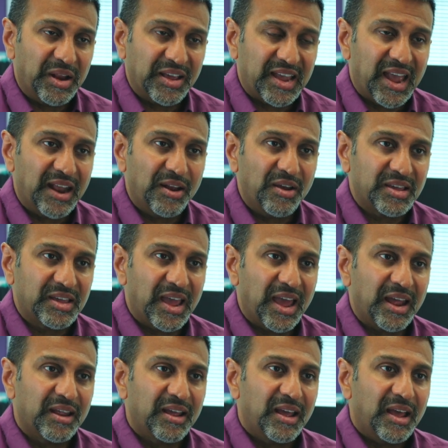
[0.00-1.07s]
Can I
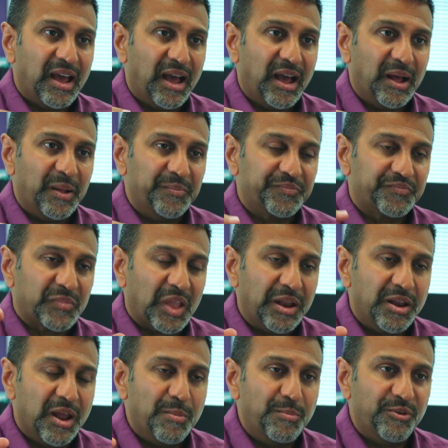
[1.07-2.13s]
get a
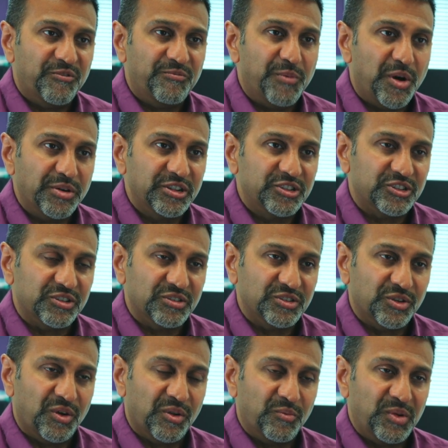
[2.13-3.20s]
number of monitors
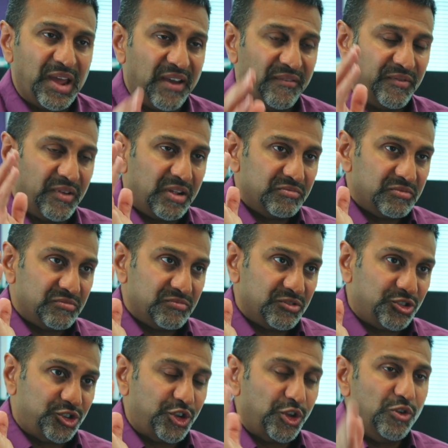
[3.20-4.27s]
on? We have
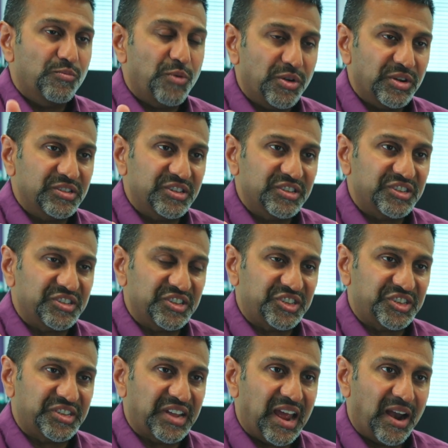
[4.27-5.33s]
2 monitors to
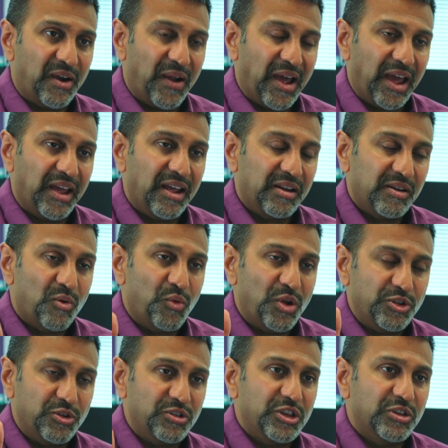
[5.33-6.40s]
stare at
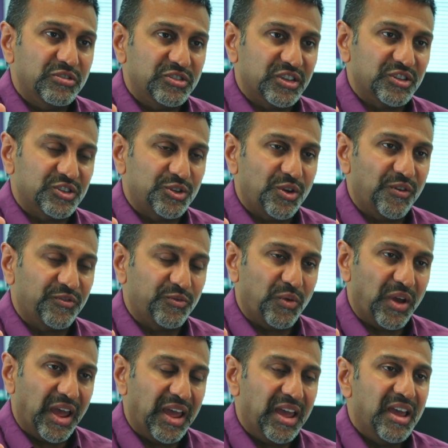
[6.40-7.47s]
when you're using
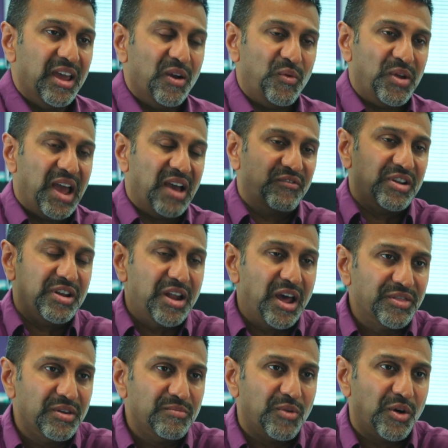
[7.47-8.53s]
software. We have
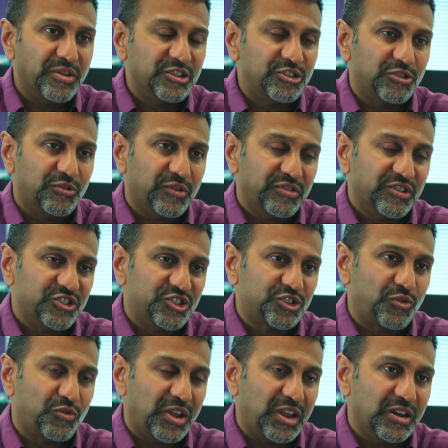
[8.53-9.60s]
another monitor on the
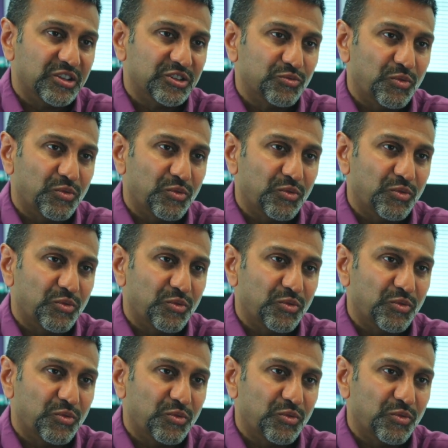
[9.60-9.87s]
screen as